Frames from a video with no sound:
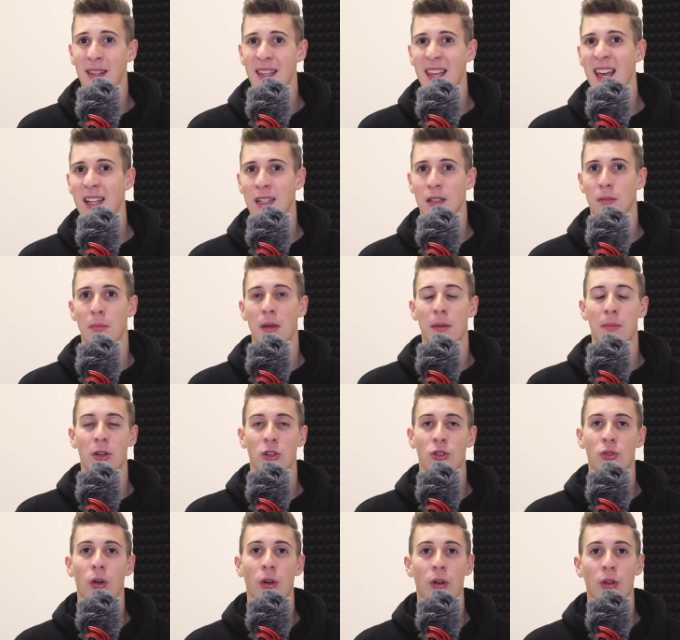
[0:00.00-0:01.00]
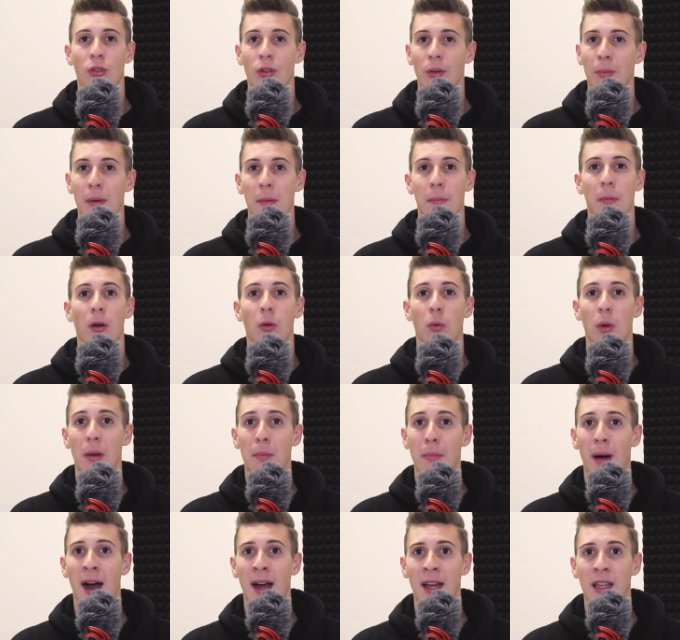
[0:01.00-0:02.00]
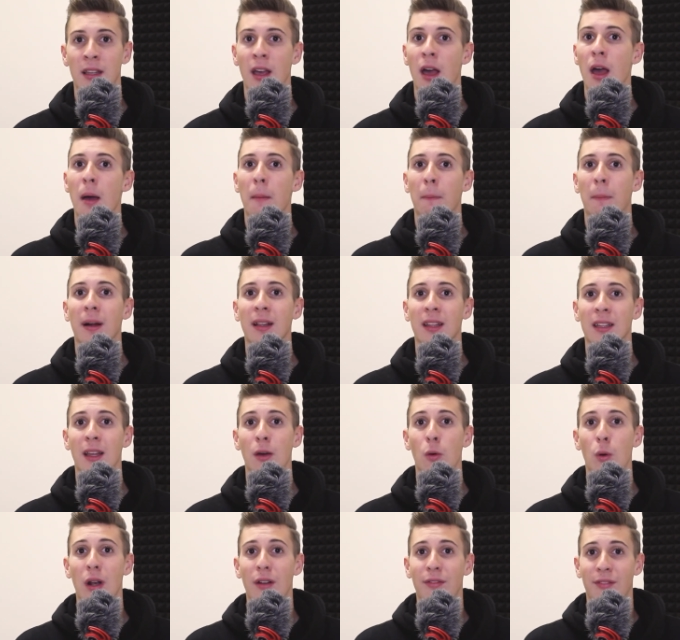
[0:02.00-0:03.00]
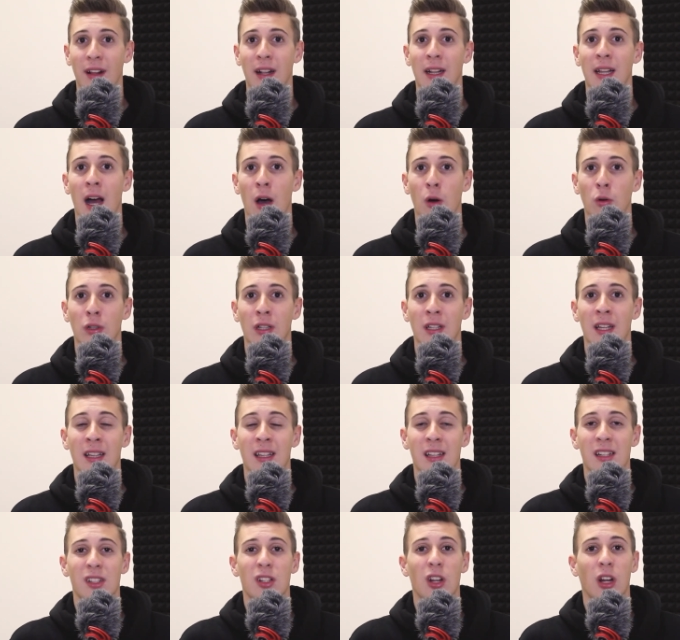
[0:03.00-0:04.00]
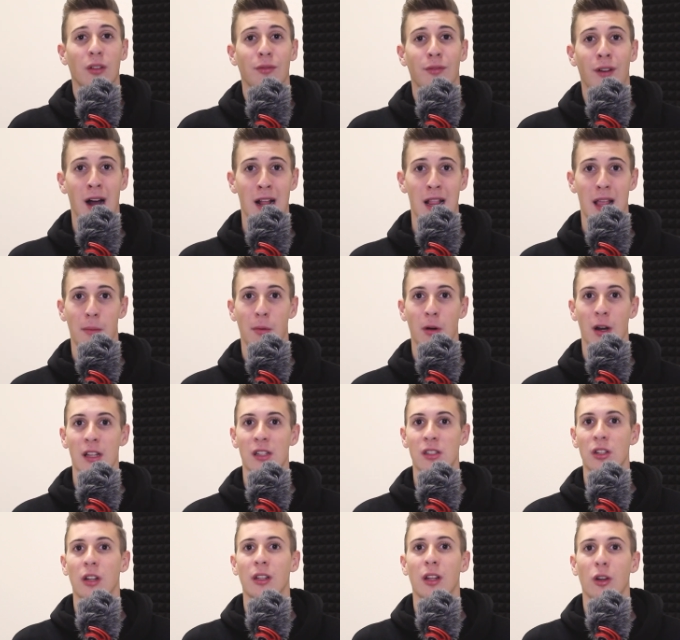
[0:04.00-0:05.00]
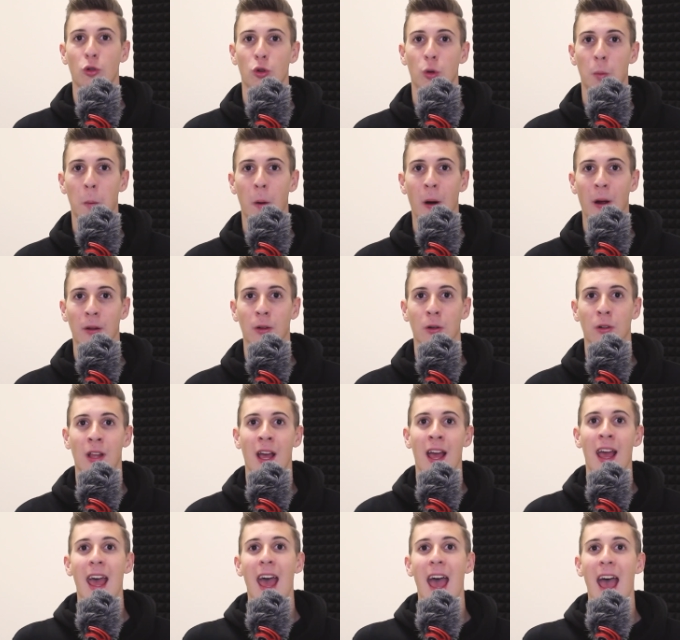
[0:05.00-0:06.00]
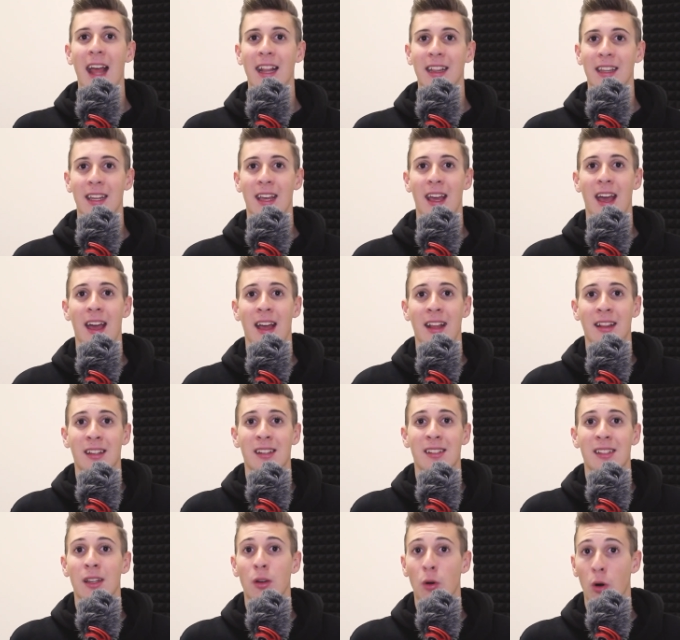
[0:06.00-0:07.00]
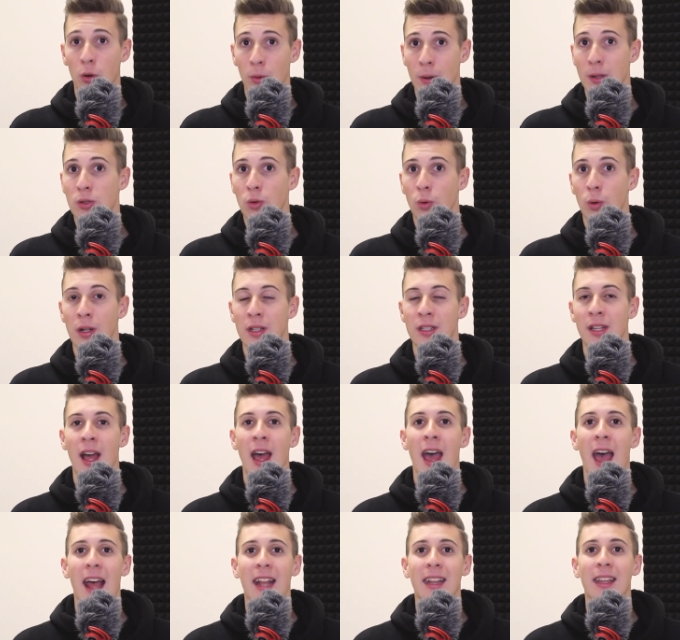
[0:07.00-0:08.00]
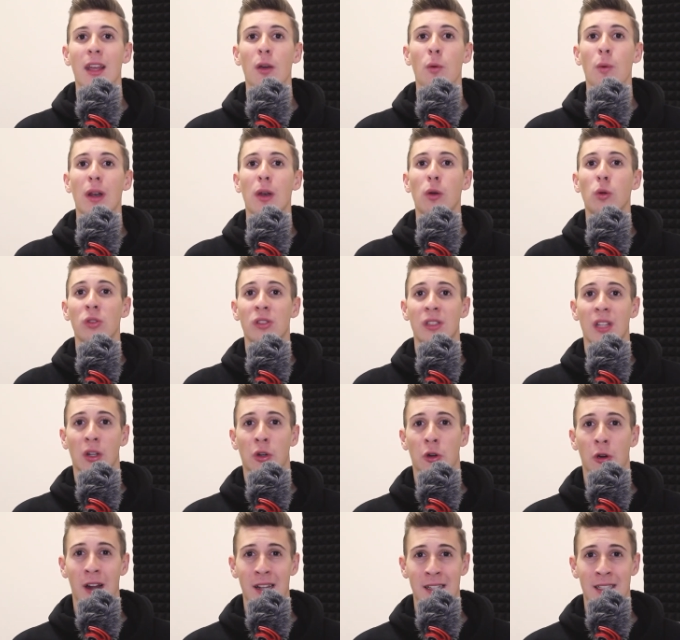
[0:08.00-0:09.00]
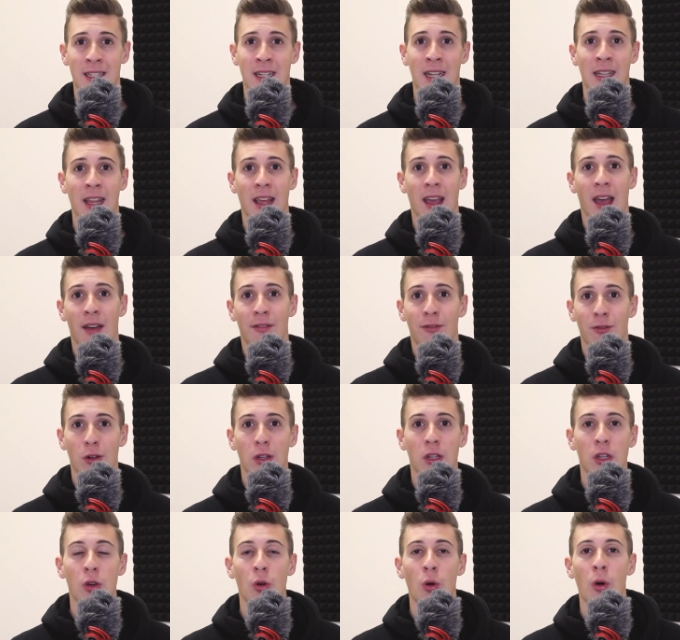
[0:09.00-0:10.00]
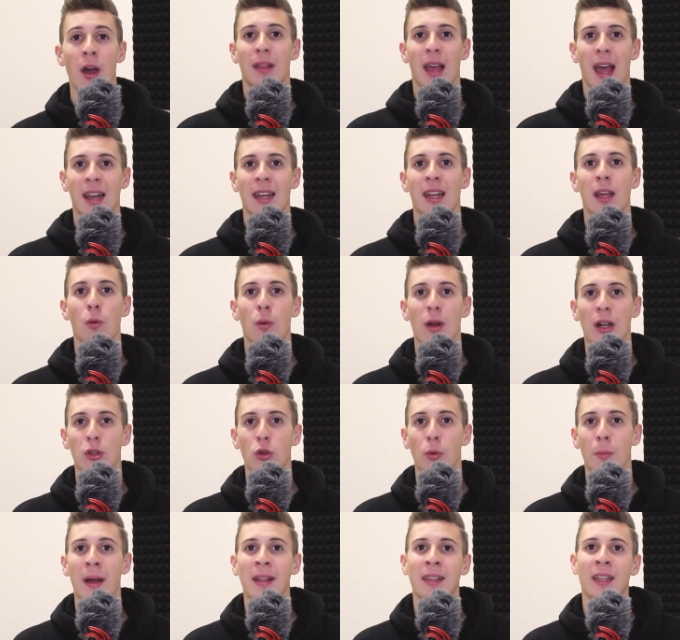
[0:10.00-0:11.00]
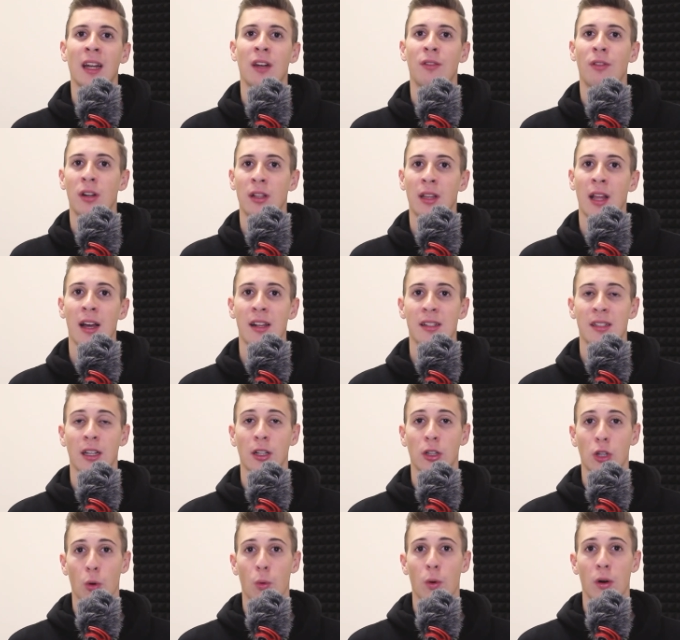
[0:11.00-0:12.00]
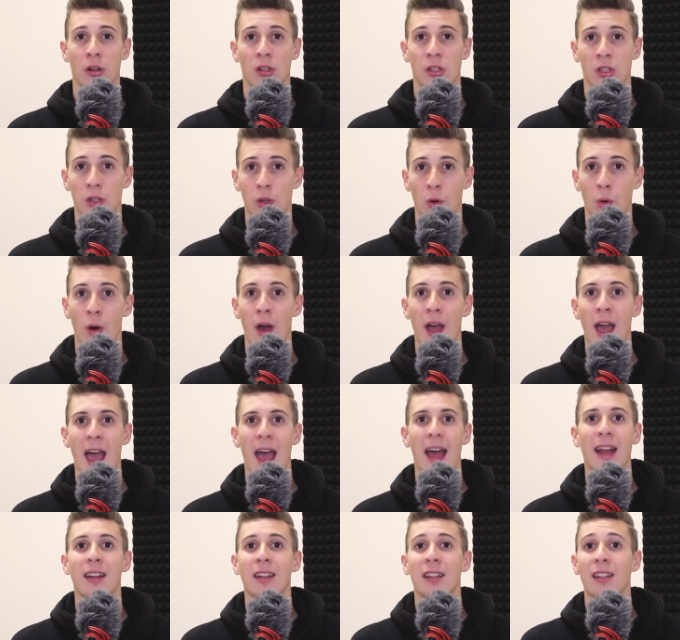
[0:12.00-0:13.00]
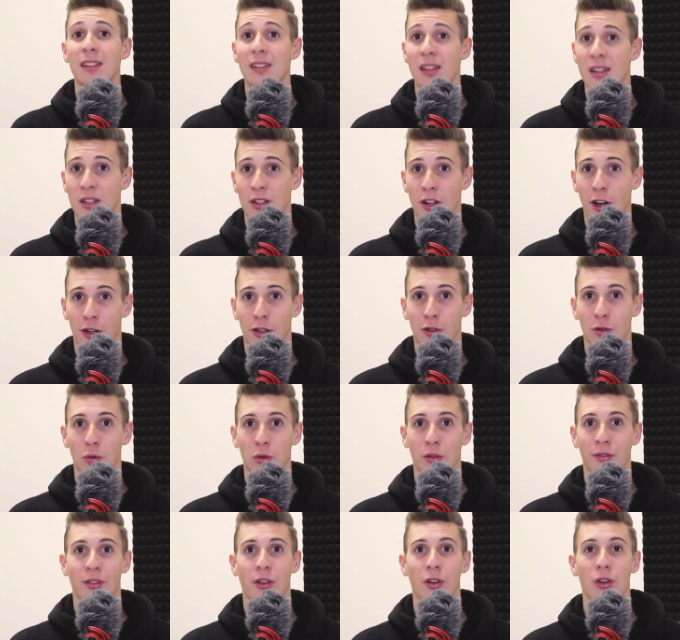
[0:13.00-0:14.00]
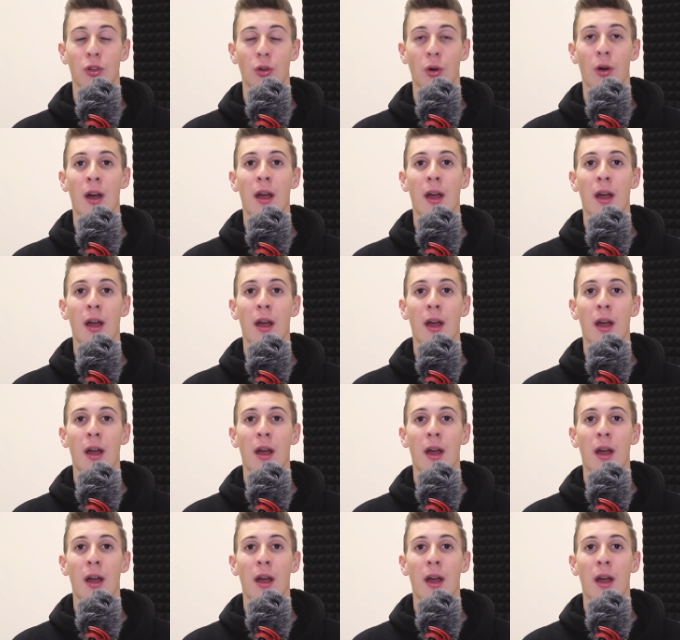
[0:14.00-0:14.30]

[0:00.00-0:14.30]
Yes, maybe 2 or 3 people will buy it, but they will find out that it's not valuable, it's not a good product, and they had 0 results, and they will lose the trust that they have with you, and they will do bad advertising towards you, and this is not good for you,